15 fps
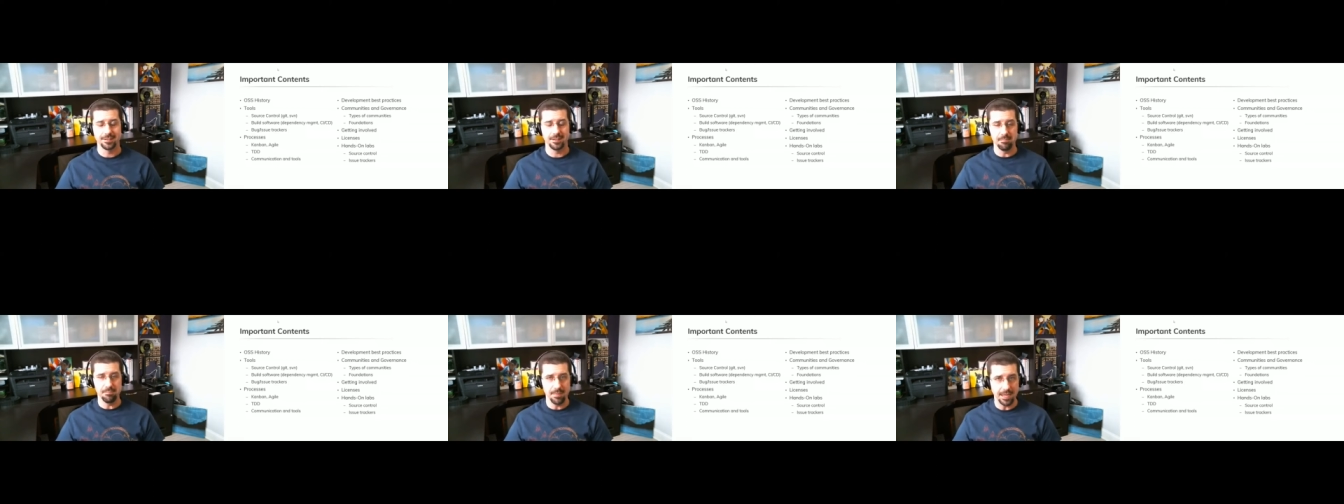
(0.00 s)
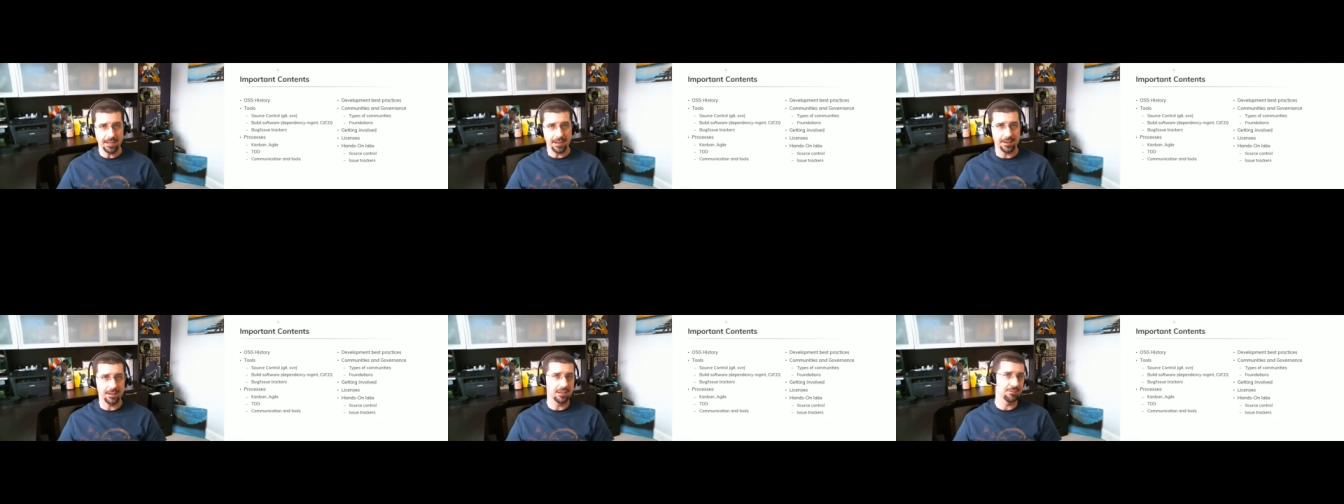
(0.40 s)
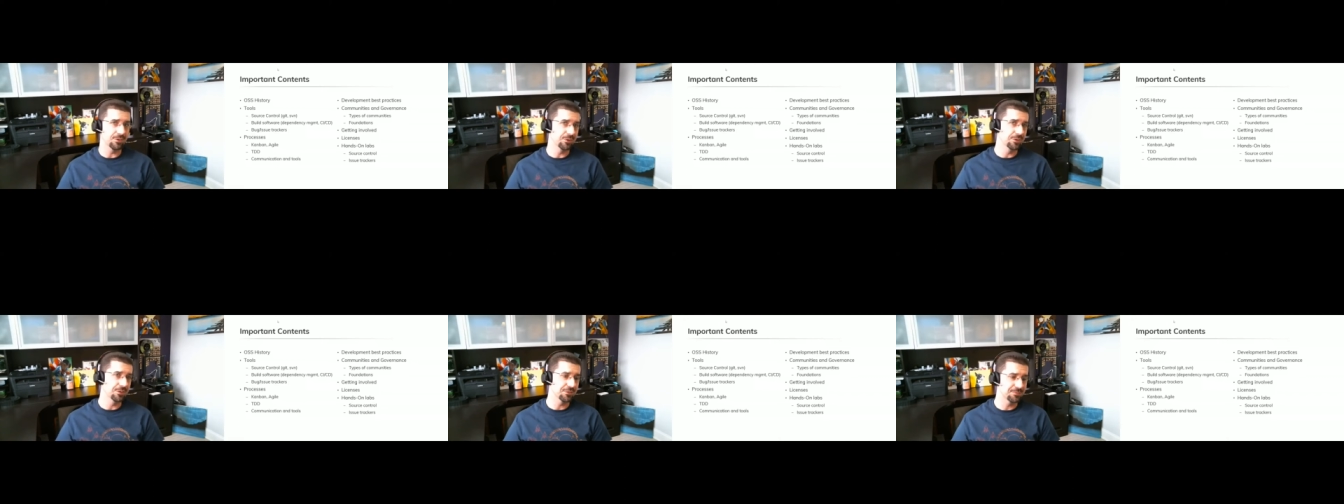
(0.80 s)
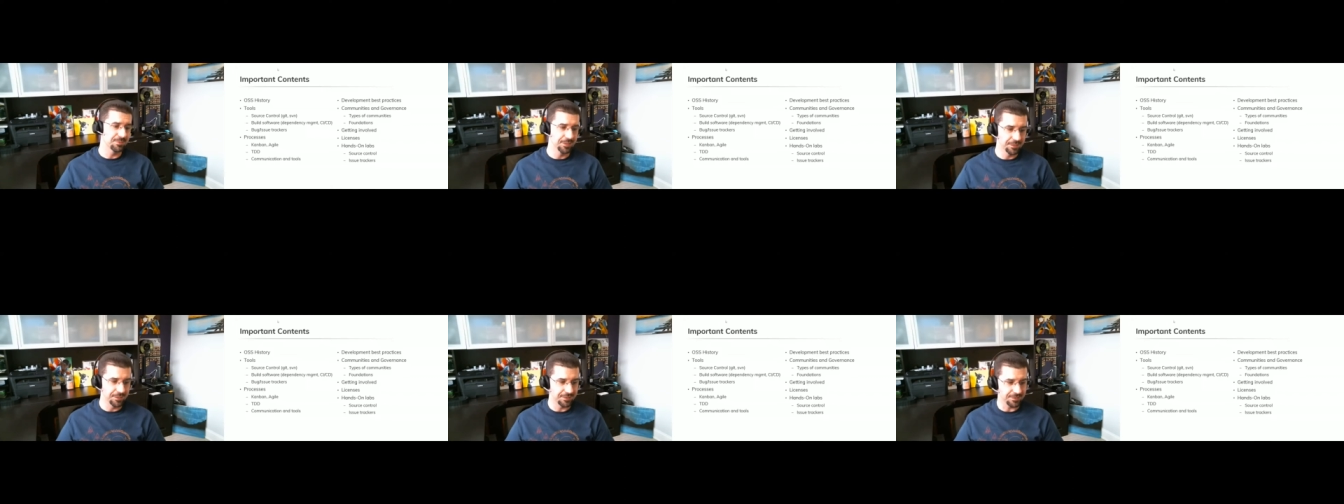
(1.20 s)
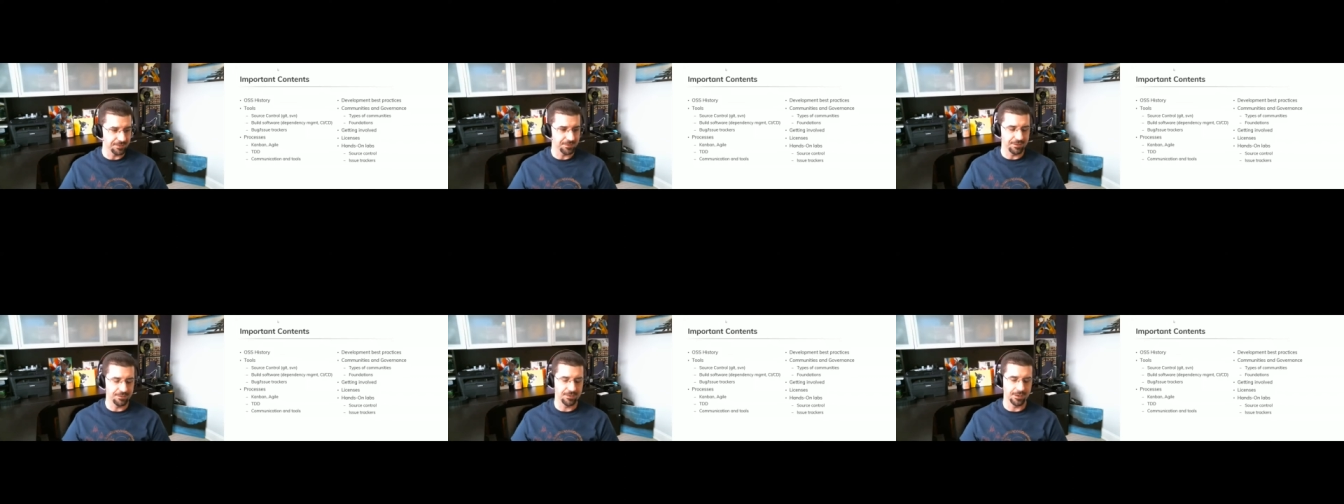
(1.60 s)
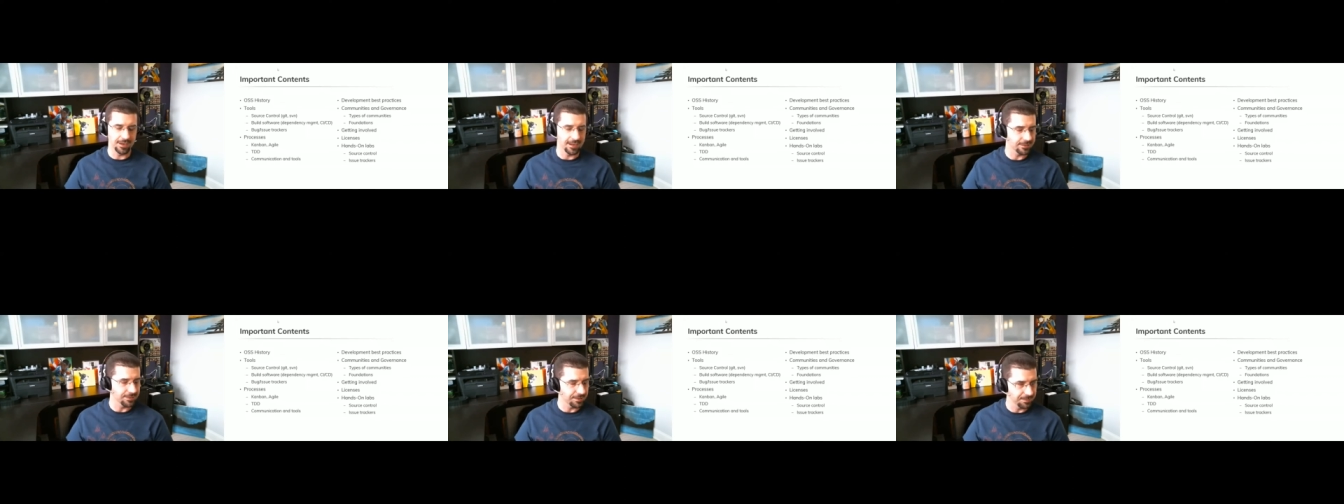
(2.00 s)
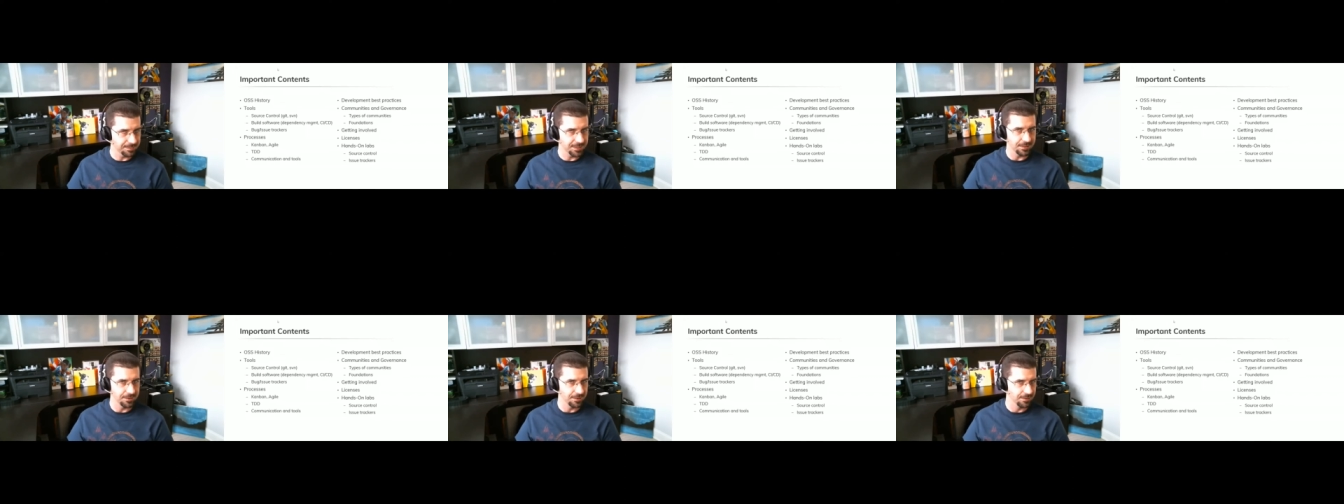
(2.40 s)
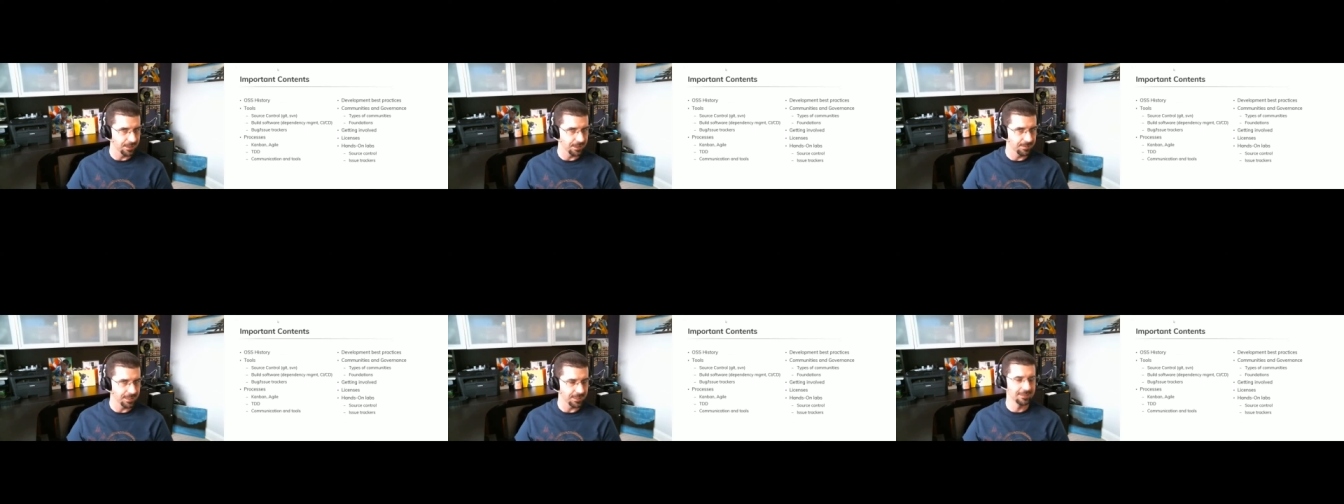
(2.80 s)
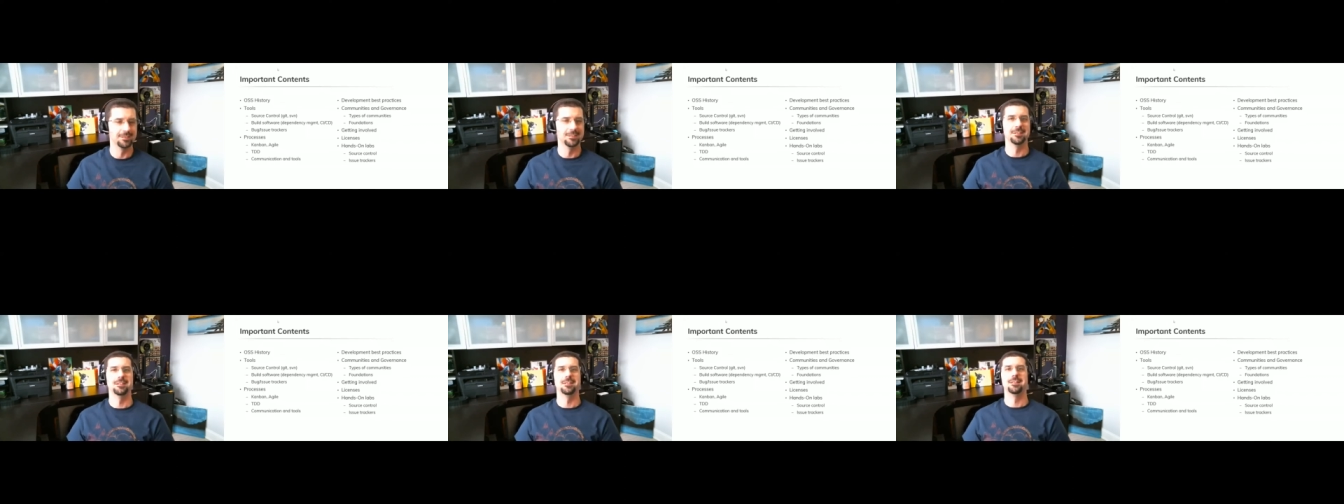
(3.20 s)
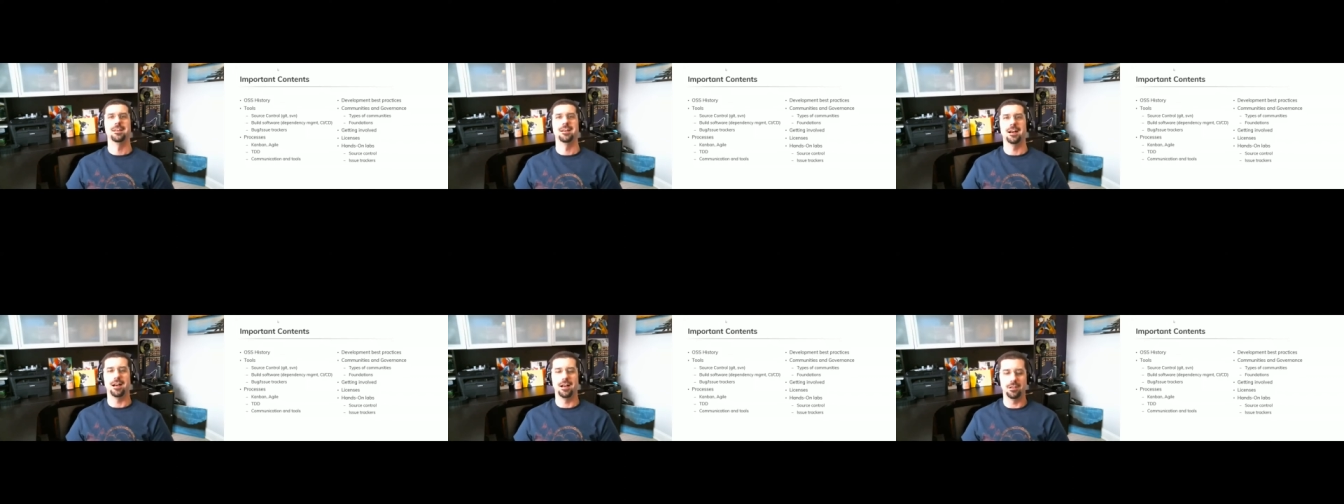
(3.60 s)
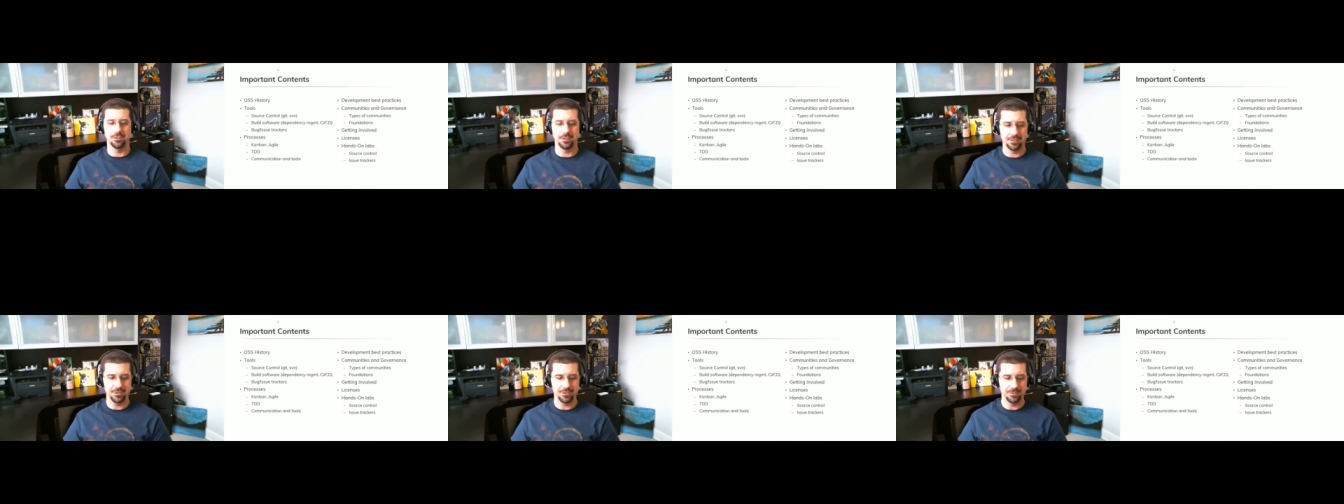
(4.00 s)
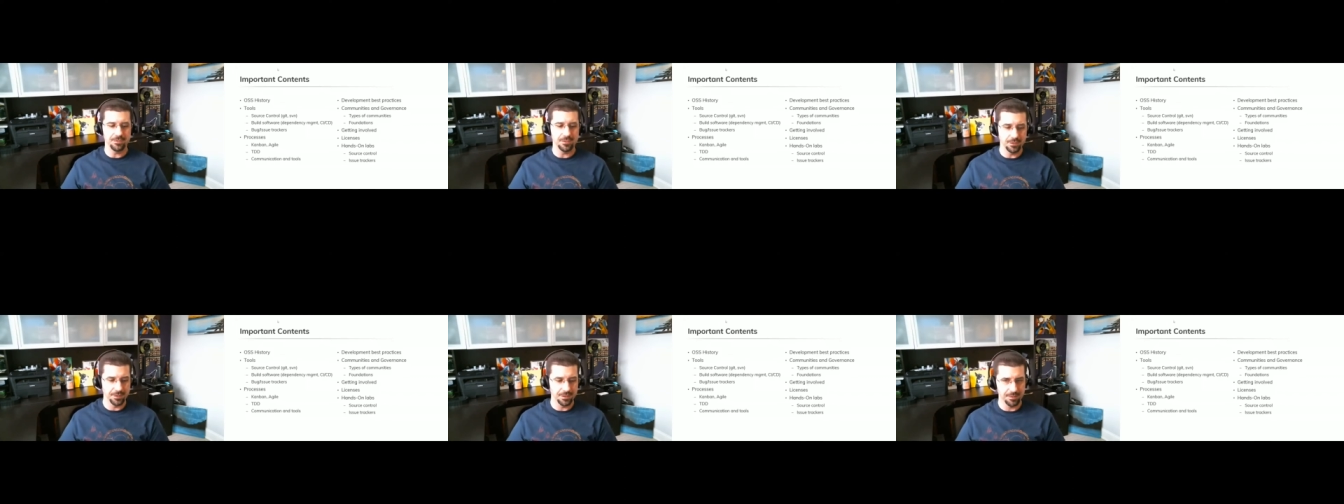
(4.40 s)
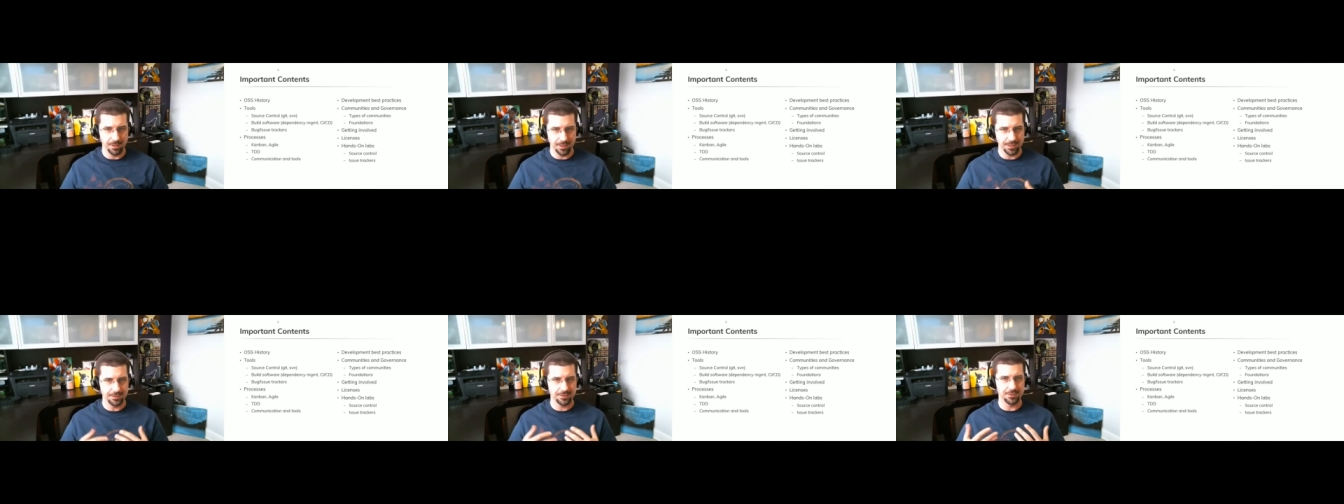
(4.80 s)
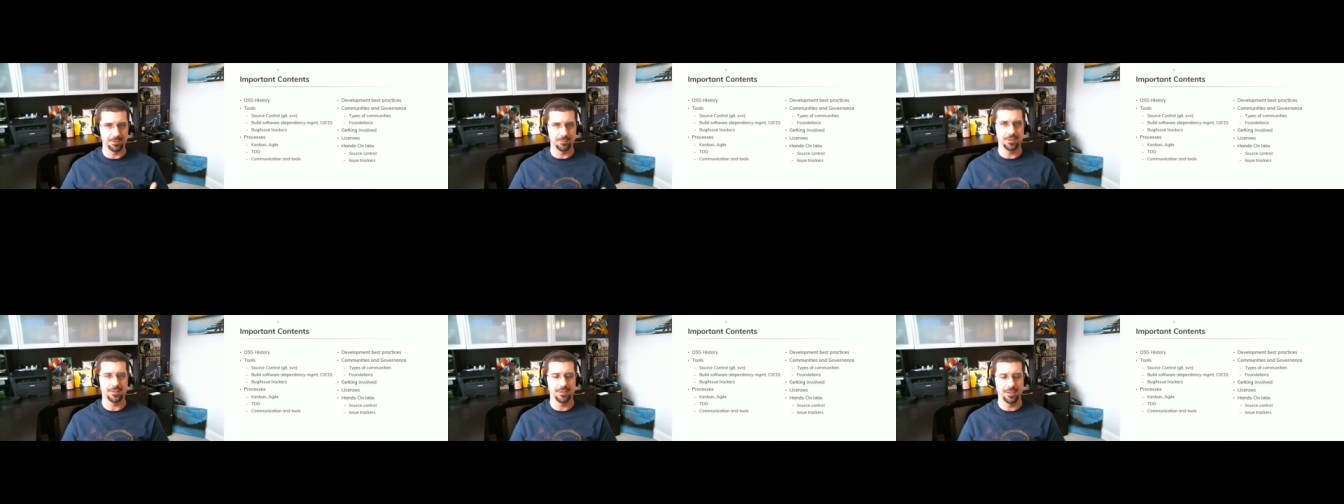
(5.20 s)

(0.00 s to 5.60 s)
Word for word: they may not have a good experience if they forgot to update the README. I'll let you fill in the blanks on what